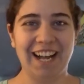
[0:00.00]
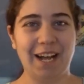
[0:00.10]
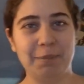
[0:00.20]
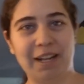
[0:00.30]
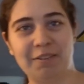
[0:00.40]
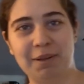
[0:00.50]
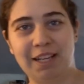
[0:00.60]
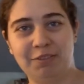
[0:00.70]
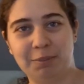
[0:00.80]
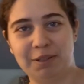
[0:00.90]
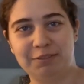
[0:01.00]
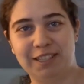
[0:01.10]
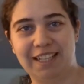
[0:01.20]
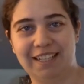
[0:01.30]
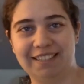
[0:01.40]
Um, and I have my Hufflepuff
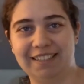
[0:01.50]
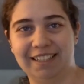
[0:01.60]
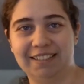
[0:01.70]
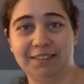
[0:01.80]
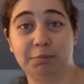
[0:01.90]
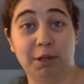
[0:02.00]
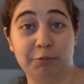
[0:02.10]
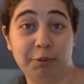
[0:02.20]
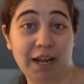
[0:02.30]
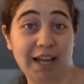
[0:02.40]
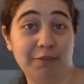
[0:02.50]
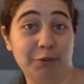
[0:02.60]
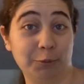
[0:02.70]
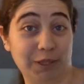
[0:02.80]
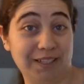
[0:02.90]
flag because Puff Pride
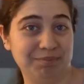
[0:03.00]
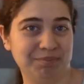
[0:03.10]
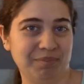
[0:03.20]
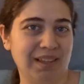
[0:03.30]
for the win.